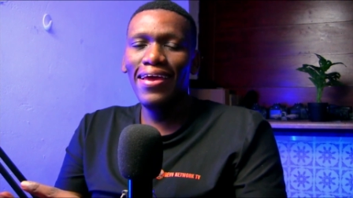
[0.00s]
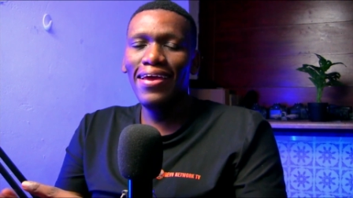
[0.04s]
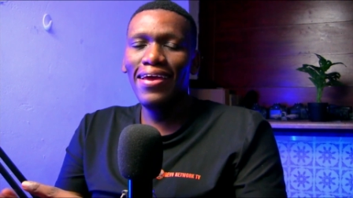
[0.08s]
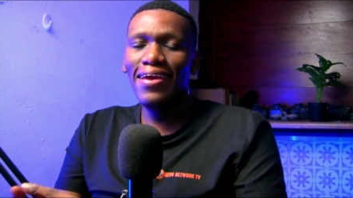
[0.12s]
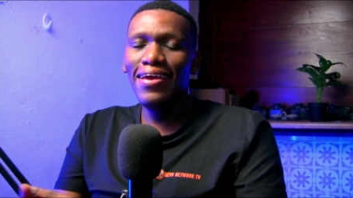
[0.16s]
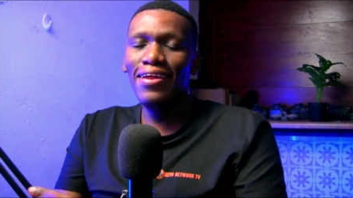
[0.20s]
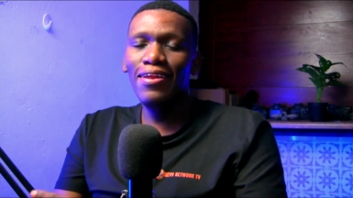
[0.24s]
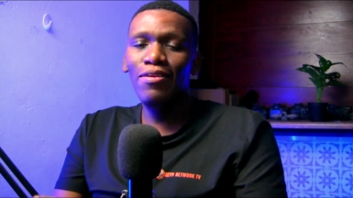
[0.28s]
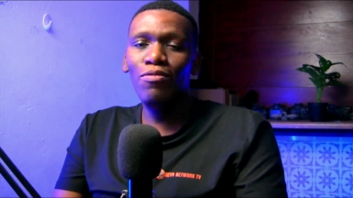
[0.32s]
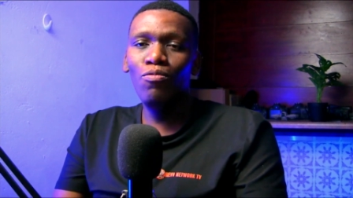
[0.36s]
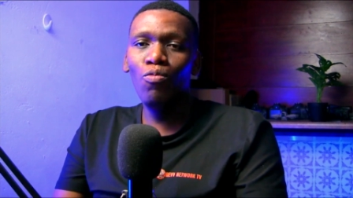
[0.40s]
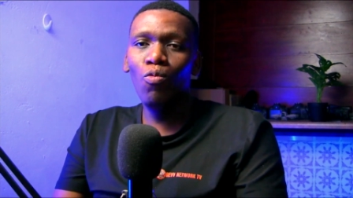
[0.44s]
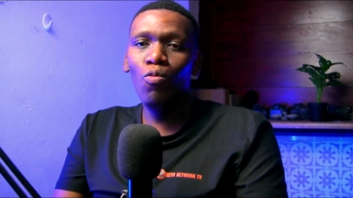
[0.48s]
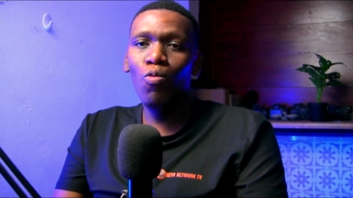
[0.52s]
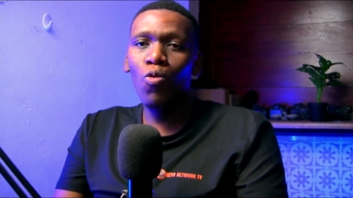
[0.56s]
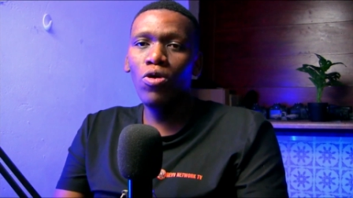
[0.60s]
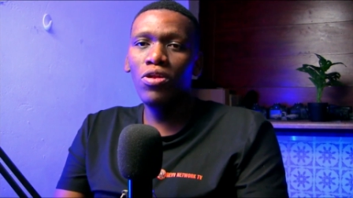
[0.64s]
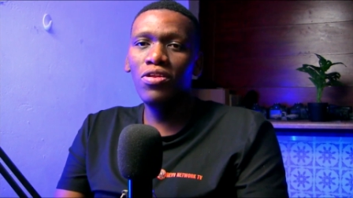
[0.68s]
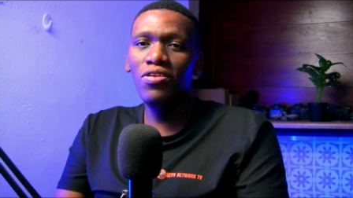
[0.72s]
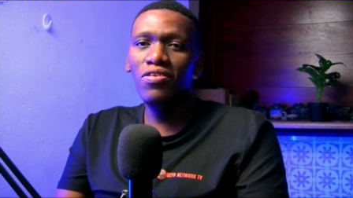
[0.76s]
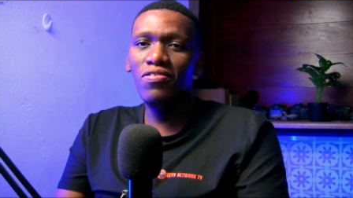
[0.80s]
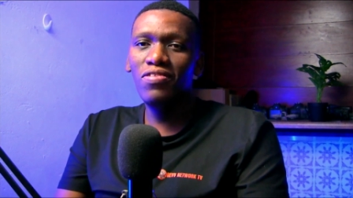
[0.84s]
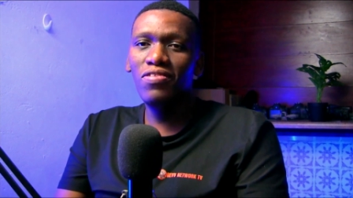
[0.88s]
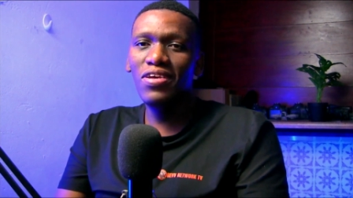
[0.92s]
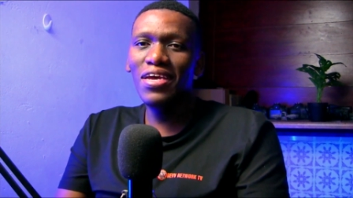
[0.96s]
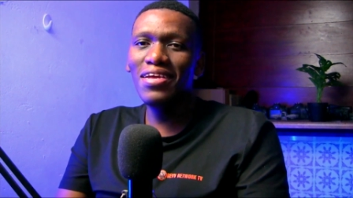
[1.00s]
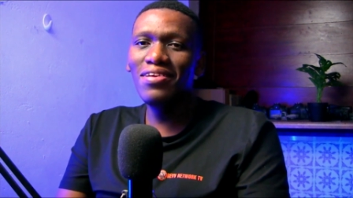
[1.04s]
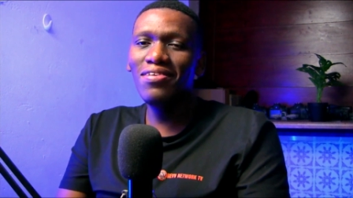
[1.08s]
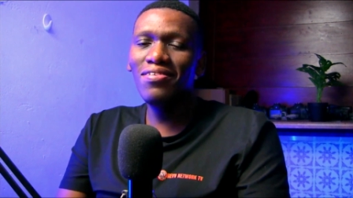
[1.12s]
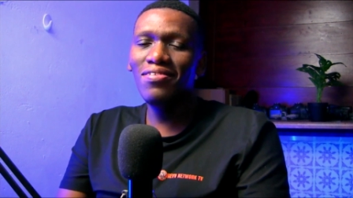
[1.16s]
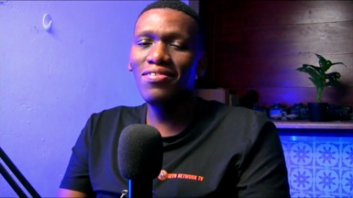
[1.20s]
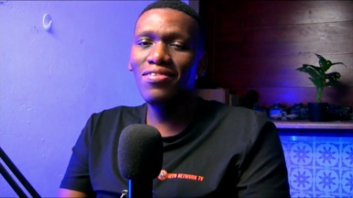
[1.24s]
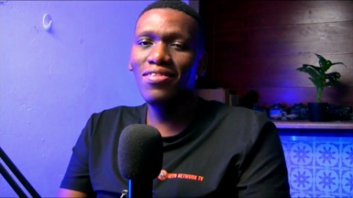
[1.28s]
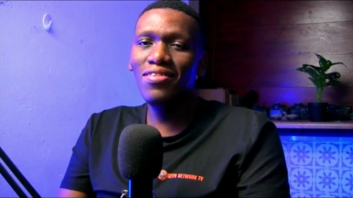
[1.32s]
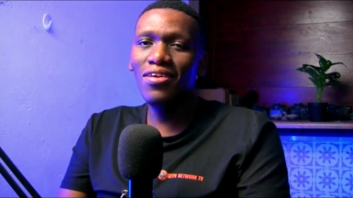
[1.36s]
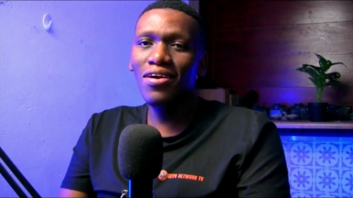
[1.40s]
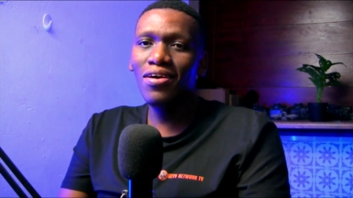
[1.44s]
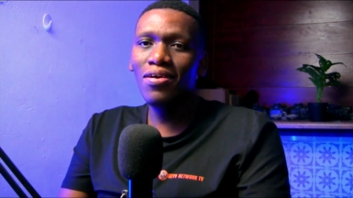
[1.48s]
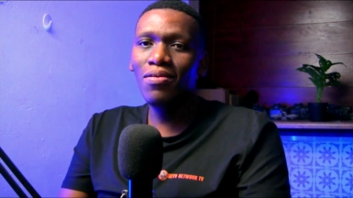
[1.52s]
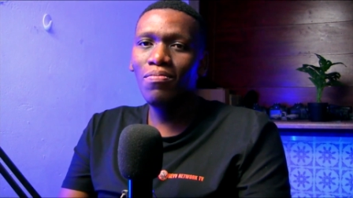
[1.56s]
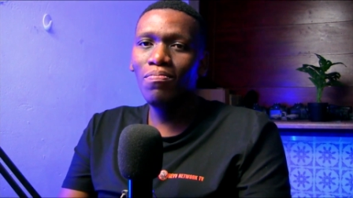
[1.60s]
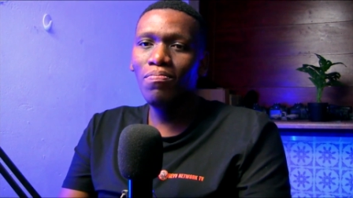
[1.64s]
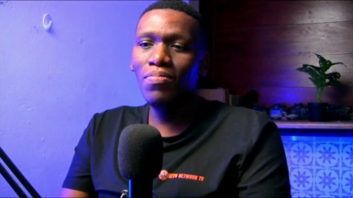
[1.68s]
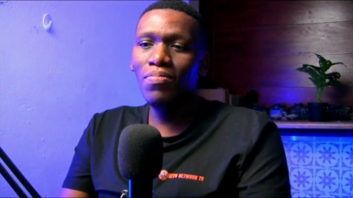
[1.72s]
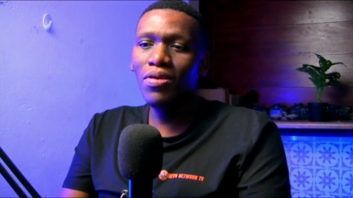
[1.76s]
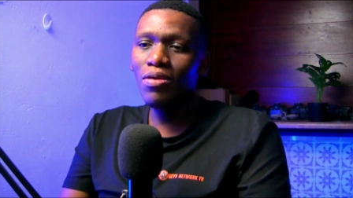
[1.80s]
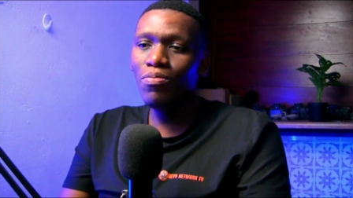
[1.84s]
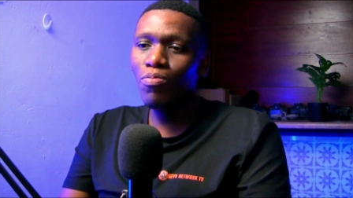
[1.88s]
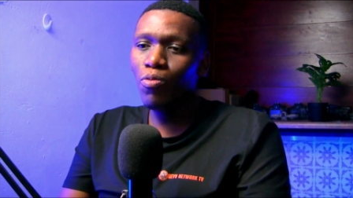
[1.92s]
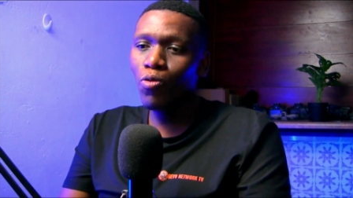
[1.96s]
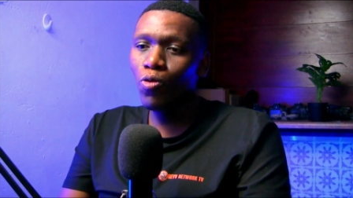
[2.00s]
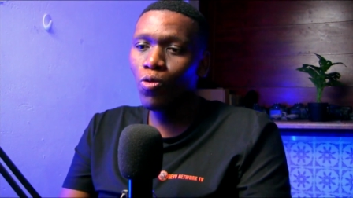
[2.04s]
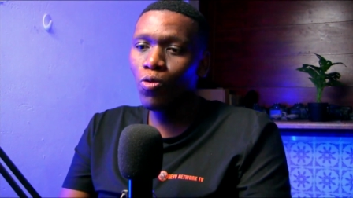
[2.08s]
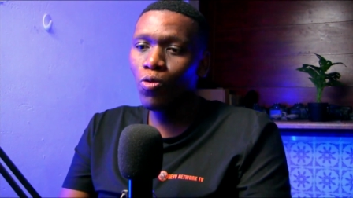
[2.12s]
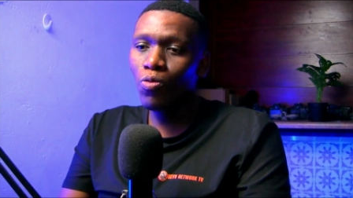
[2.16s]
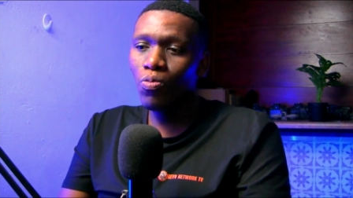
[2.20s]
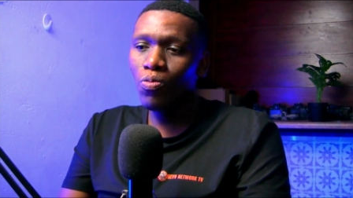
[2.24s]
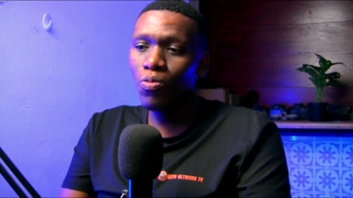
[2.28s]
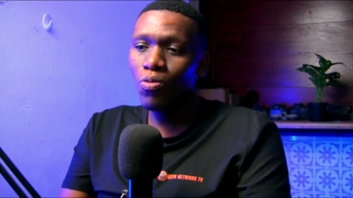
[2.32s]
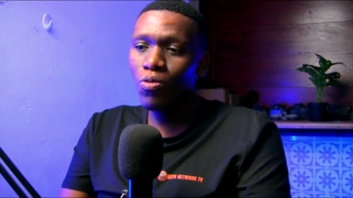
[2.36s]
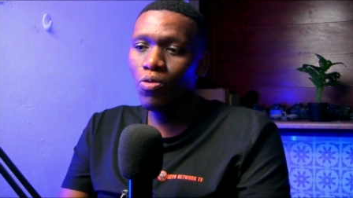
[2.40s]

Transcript: it won't change the people